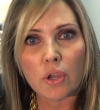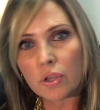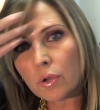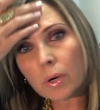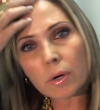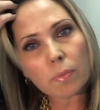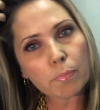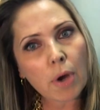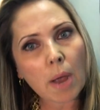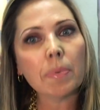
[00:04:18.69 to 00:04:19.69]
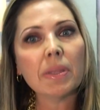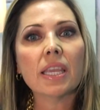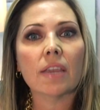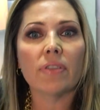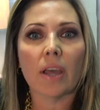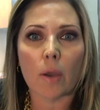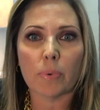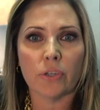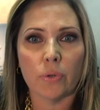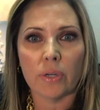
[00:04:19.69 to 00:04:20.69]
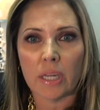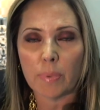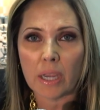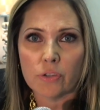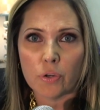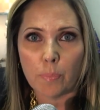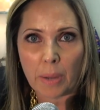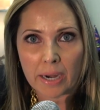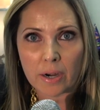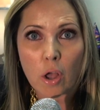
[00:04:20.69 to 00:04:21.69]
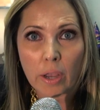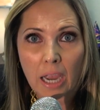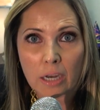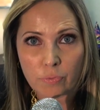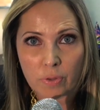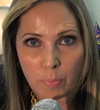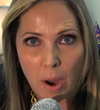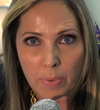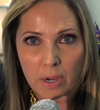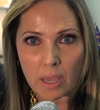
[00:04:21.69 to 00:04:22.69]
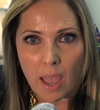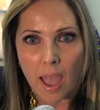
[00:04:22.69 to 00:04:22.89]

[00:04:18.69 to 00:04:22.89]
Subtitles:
you were probably given that opportunity because you paid all cash for the property.